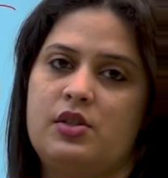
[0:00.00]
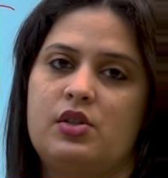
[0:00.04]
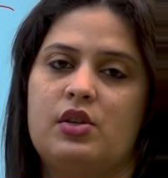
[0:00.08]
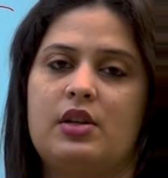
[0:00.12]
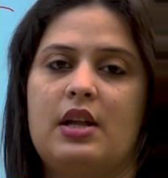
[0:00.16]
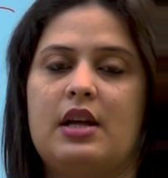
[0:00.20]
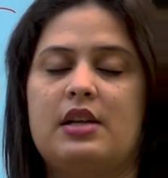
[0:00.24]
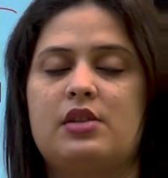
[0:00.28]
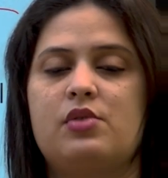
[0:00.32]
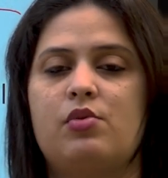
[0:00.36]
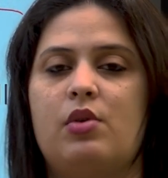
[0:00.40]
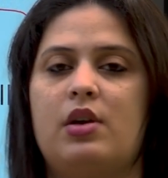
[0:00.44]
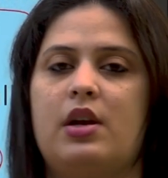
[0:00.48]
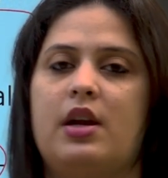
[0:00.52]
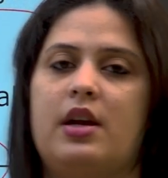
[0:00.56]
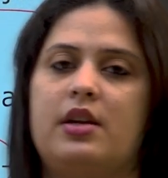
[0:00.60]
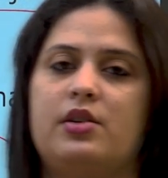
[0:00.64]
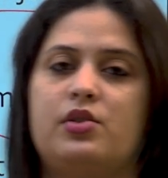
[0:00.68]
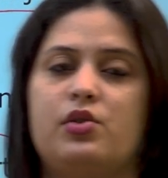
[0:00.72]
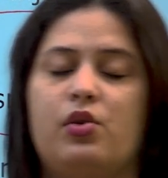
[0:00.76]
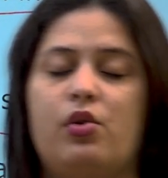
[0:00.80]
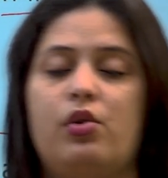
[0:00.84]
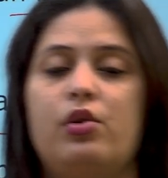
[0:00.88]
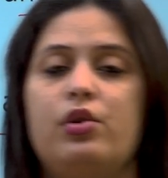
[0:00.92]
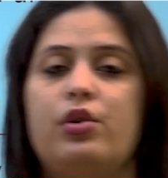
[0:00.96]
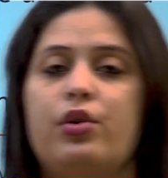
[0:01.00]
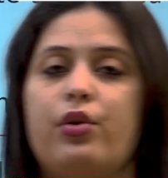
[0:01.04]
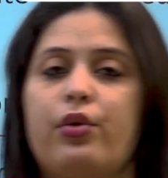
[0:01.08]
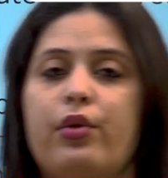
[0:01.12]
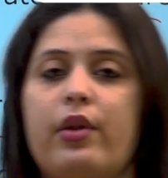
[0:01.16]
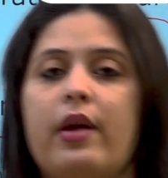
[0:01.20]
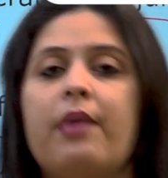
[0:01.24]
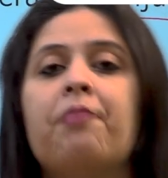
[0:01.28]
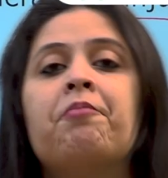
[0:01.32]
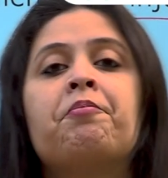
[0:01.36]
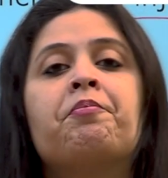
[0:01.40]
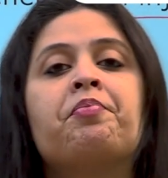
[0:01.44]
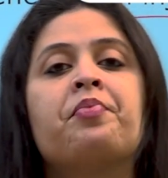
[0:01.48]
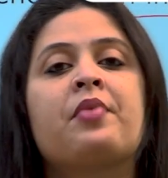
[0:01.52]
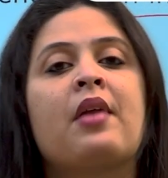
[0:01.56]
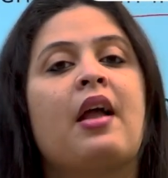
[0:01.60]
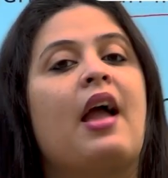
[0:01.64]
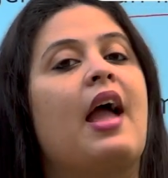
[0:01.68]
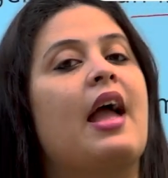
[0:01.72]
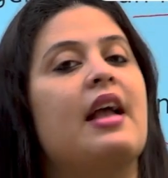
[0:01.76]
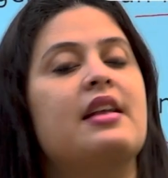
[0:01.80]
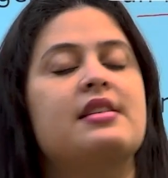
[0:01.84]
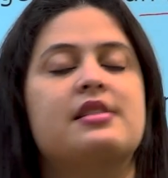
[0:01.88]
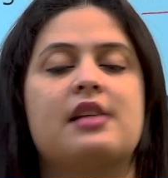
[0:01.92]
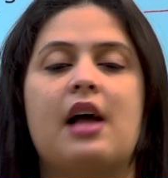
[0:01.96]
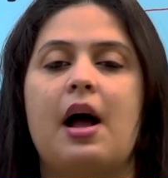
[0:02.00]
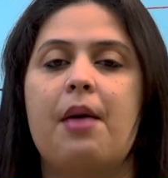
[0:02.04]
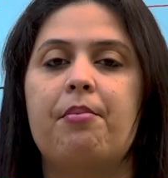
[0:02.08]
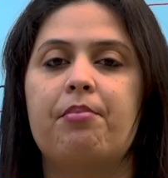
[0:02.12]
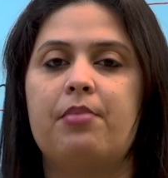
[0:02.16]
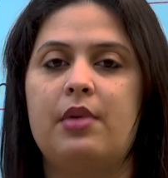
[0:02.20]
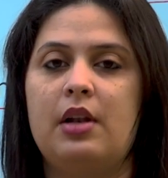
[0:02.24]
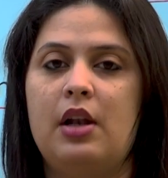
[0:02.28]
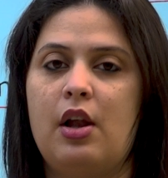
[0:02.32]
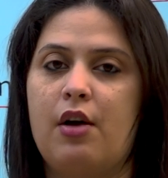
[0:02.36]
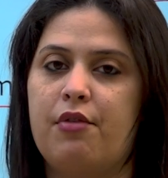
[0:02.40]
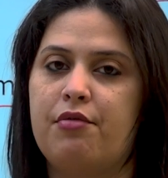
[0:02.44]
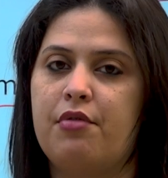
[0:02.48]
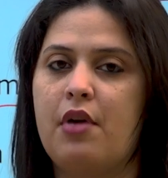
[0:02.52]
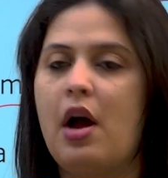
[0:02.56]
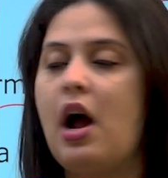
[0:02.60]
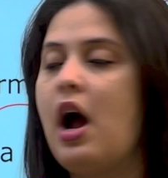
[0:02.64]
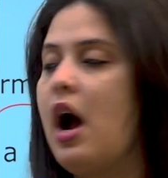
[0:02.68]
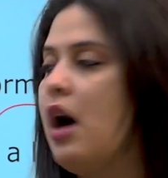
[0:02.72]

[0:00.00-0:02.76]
So that's what I told you, the example of a